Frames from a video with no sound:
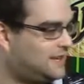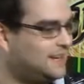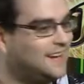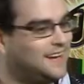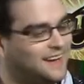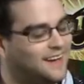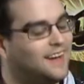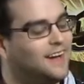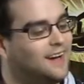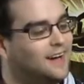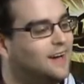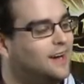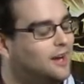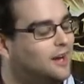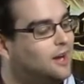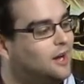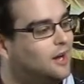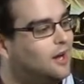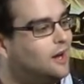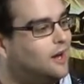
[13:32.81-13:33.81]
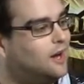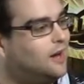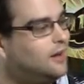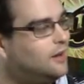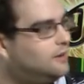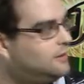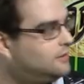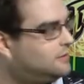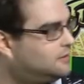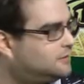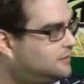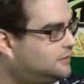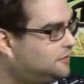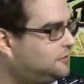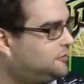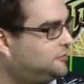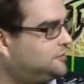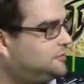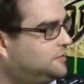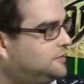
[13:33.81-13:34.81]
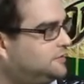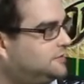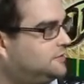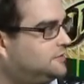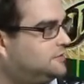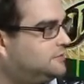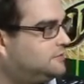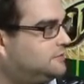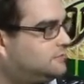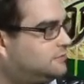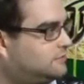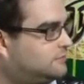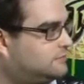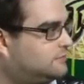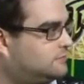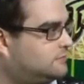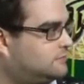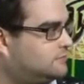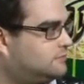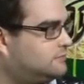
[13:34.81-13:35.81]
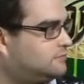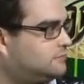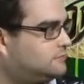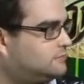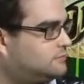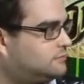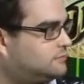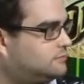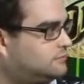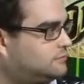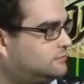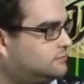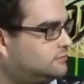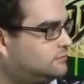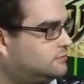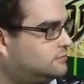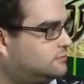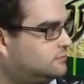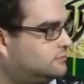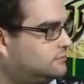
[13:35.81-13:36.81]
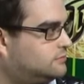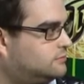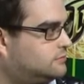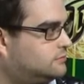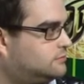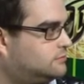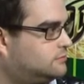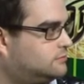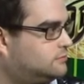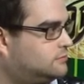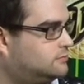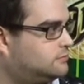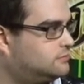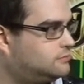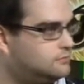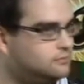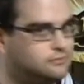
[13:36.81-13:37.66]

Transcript: (not speaking)